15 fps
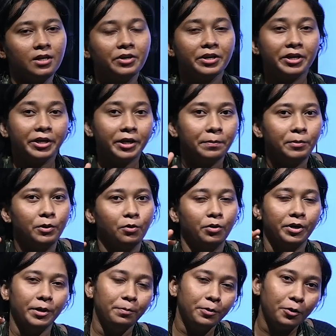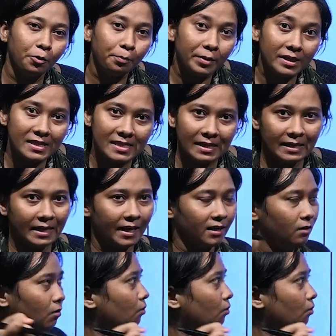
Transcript: here, crypto. Crypto means hidden,